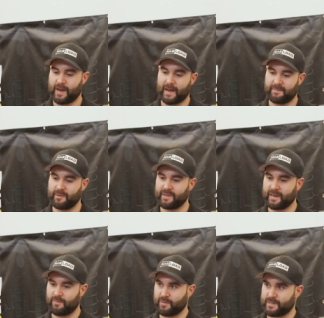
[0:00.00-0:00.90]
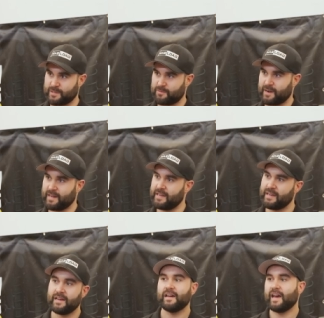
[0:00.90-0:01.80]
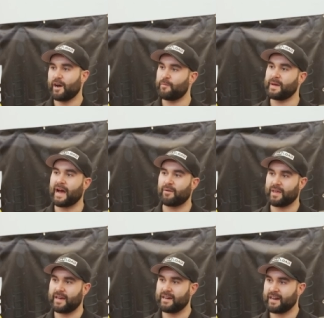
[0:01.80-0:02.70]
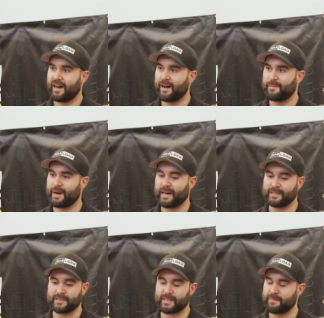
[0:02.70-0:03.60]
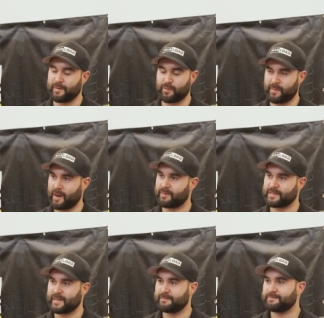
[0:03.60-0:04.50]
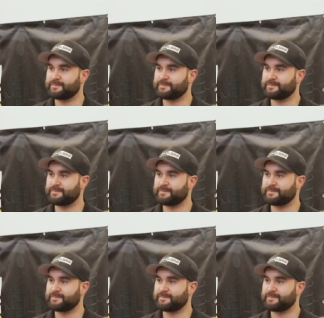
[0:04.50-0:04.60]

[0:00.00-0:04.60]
we're happy with it, once it's ready, it will be out there, um, and and people will be able to see it.